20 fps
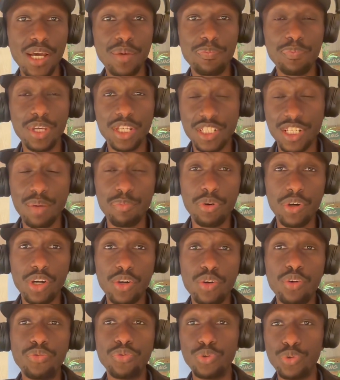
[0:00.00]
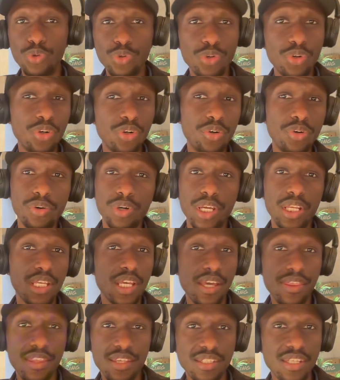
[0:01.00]
page number 1 of Google or any
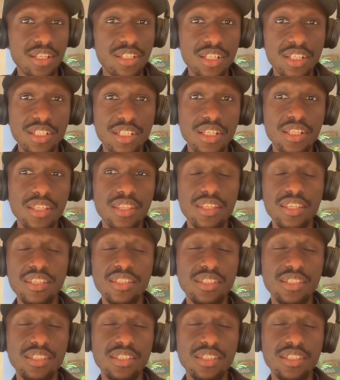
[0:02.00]
other search engine.